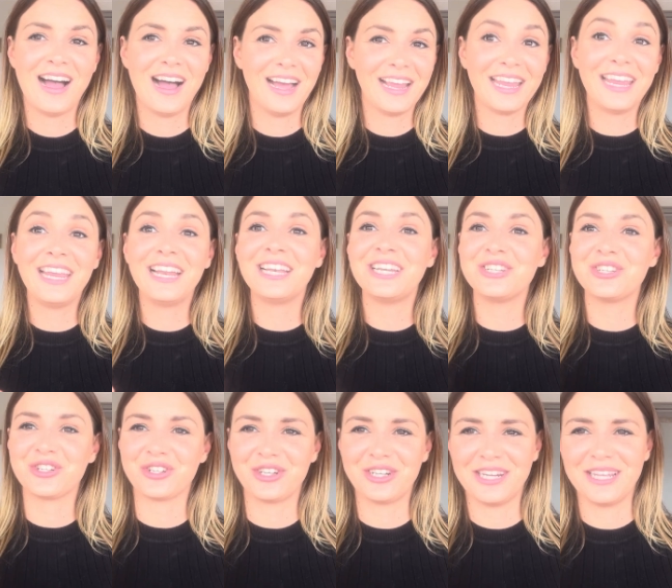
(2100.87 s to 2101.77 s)
healing
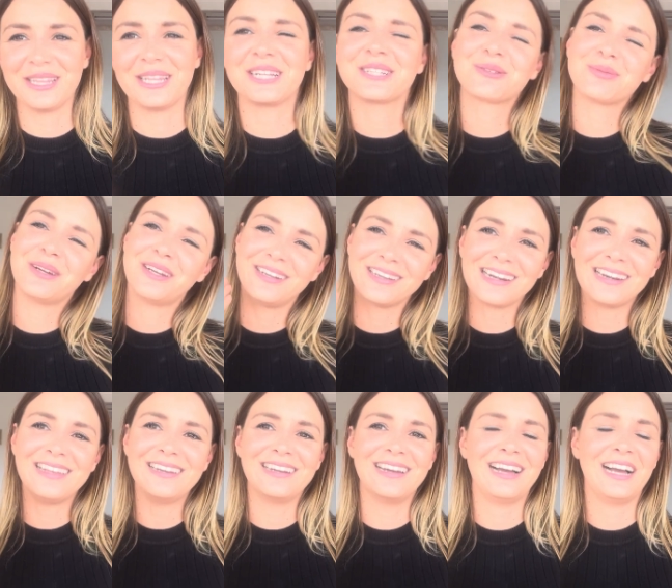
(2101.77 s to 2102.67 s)
journey, and that's when
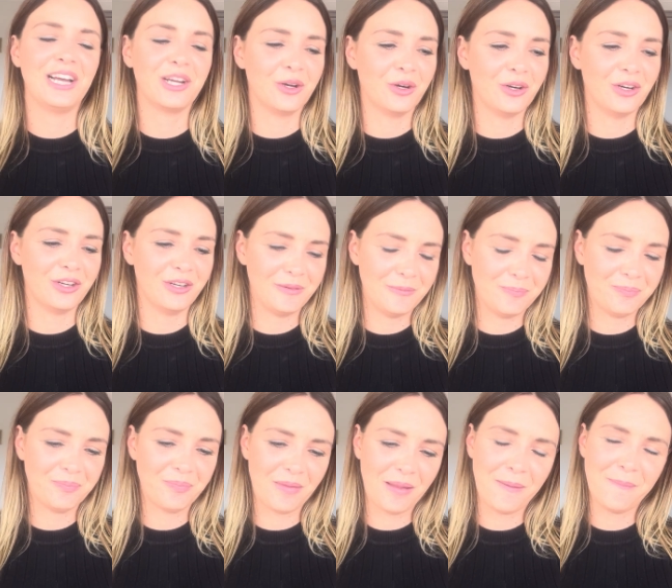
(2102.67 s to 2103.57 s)
I got
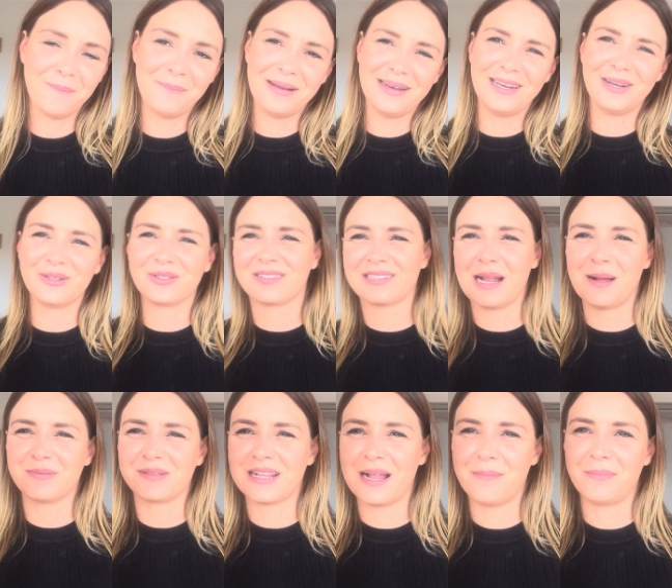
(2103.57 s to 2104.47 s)
my little
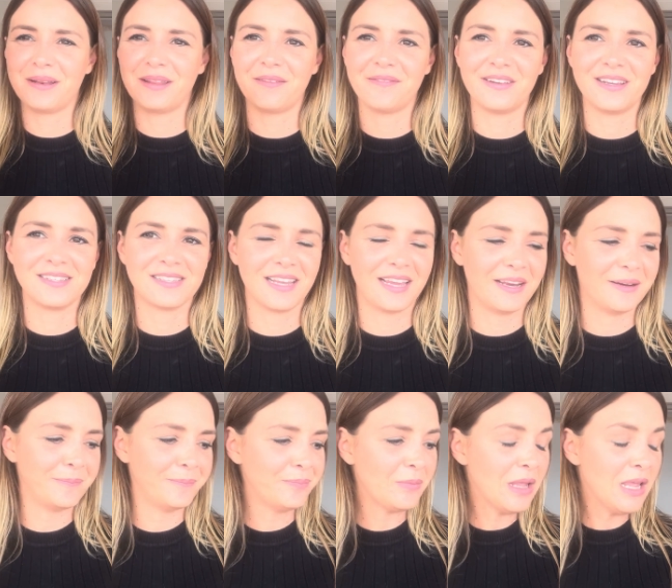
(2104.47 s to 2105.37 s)
slap in the face
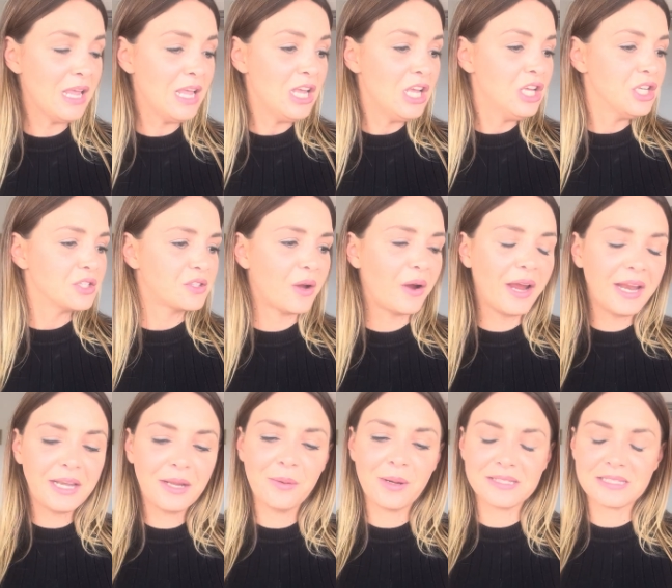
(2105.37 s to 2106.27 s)
again. So
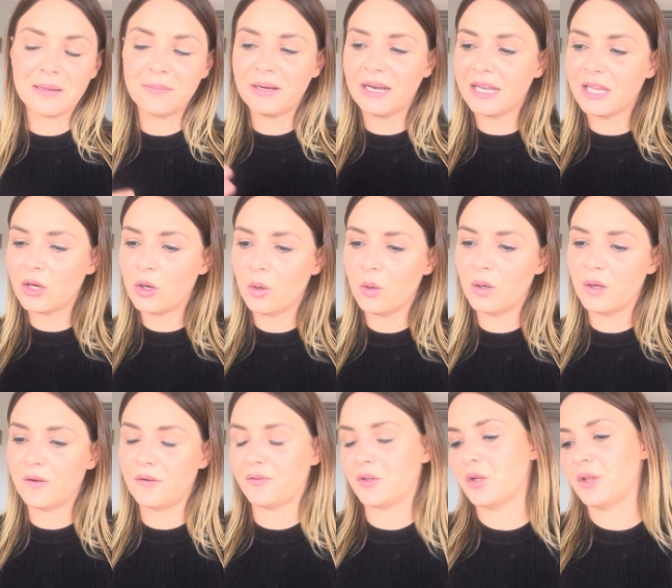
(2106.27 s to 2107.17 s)
anyways, I'm letting
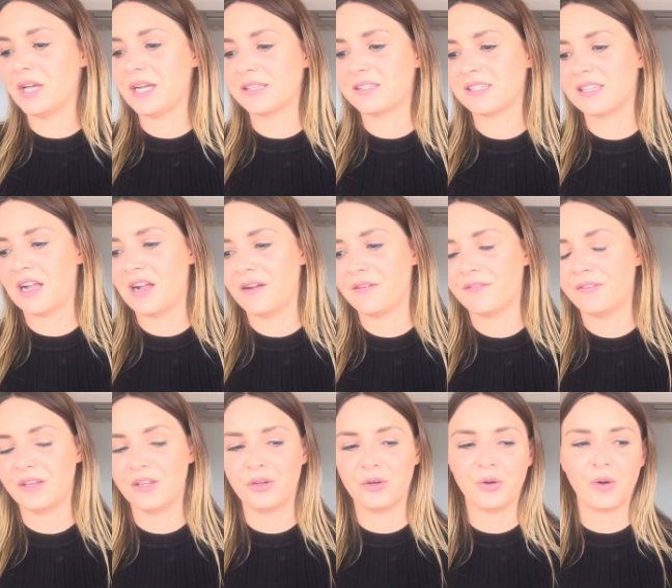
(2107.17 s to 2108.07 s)
go of all that stuff,
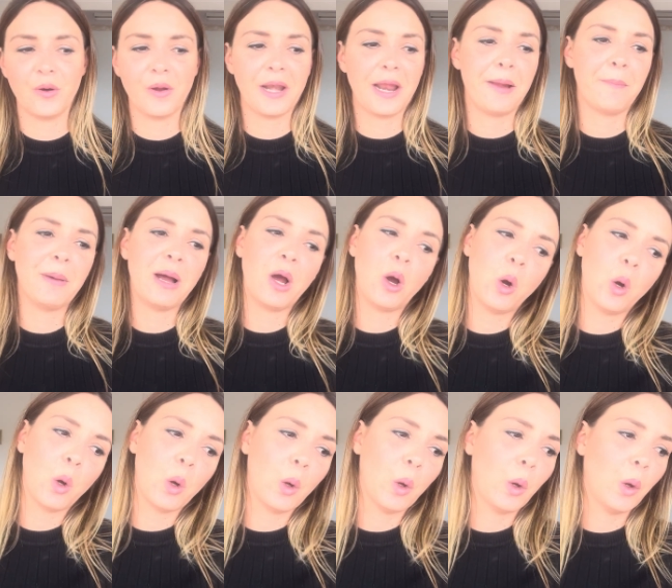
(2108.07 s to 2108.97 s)
and and I'm at
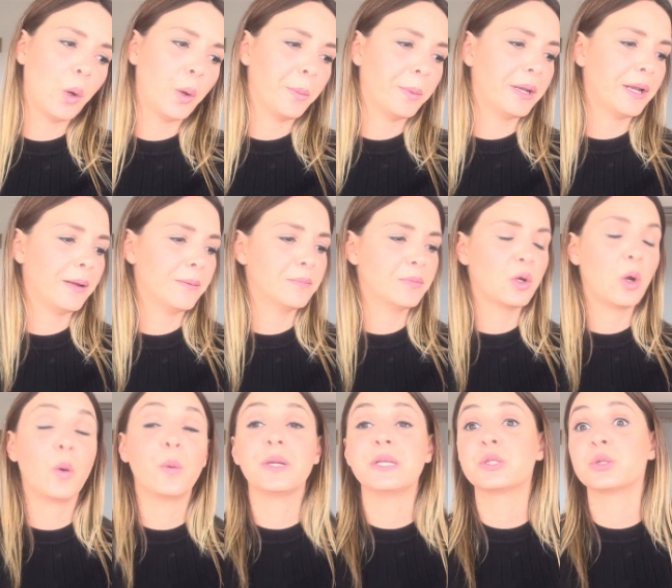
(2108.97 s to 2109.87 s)
home, and I'm
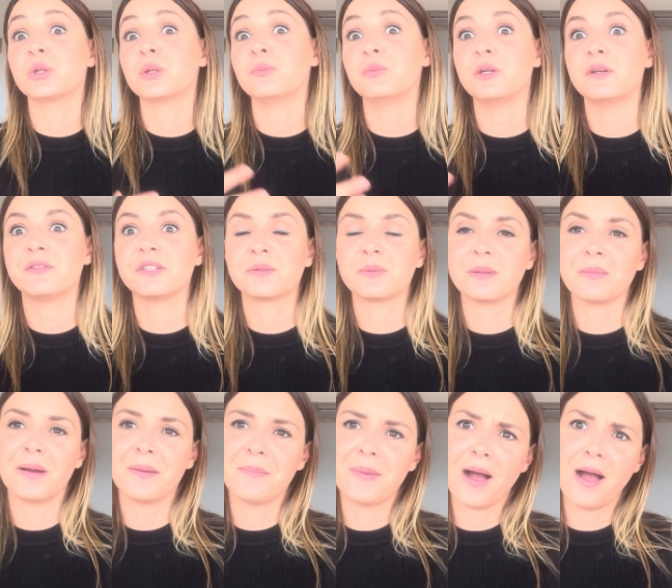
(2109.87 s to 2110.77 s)
going to the movies with
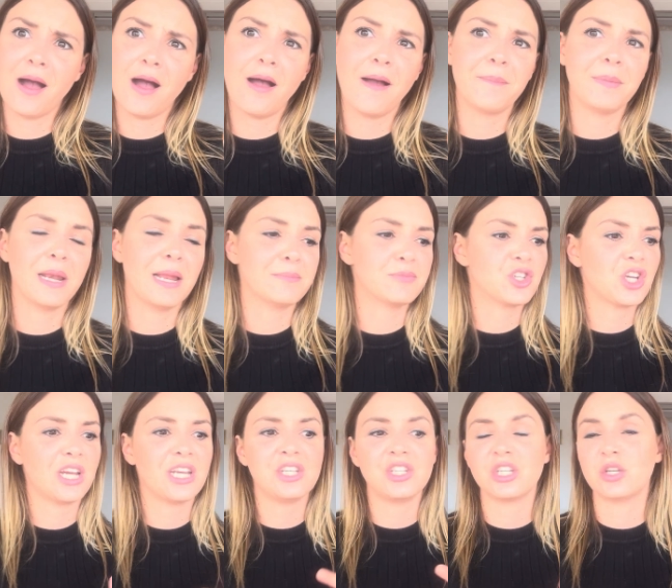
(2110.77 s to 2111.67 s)
my mom, and I'm
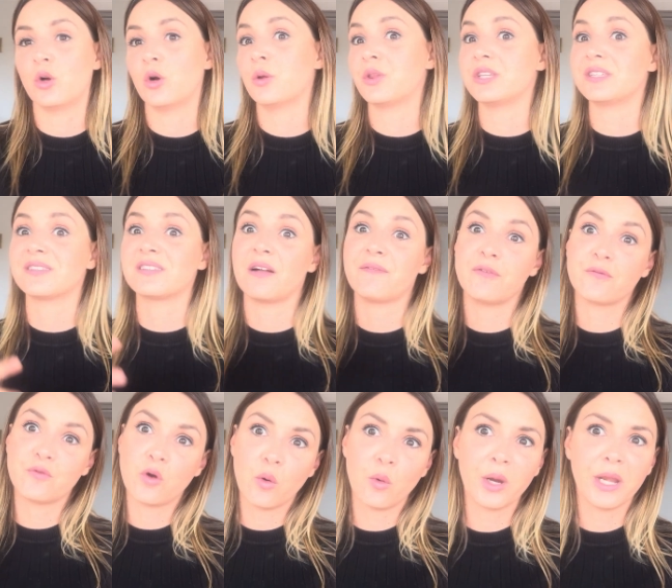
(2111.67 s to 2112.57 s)
changing all this stuff
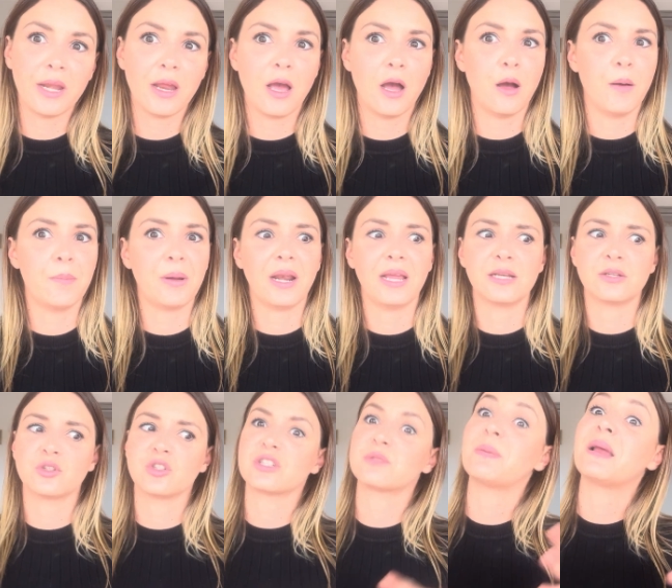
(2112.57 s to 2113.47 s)
of going out, but
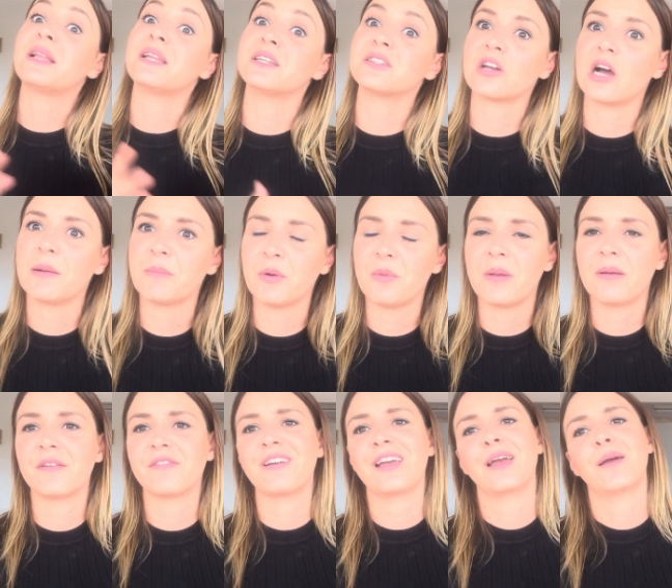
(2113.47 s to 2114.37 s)
like spending time with
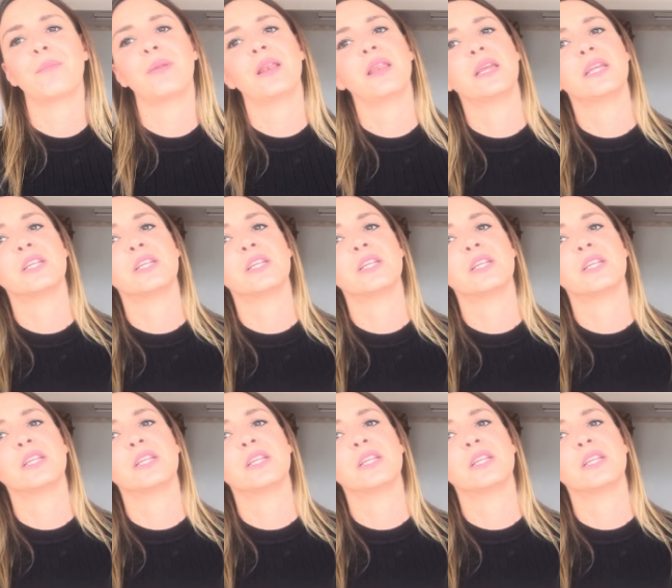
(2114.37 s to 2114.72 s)
my family,